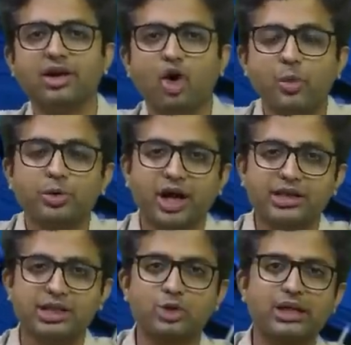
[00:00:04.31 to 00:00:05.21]
Hope you guys
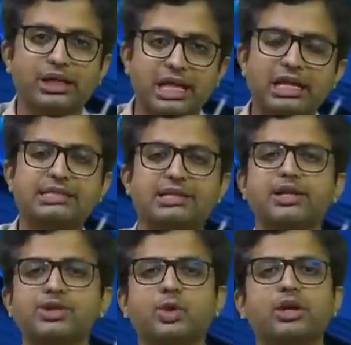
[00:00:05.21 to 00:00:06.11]
are doing great.
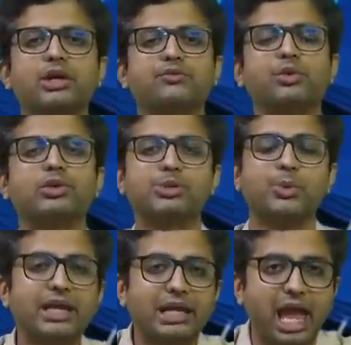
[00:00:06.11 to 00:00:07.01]
Studies going in full
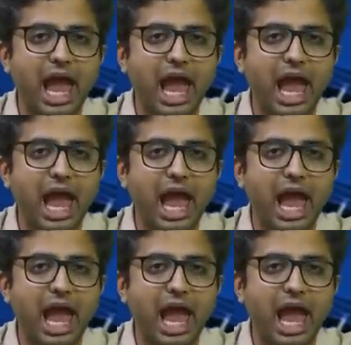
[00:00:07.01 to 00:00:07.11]
swing,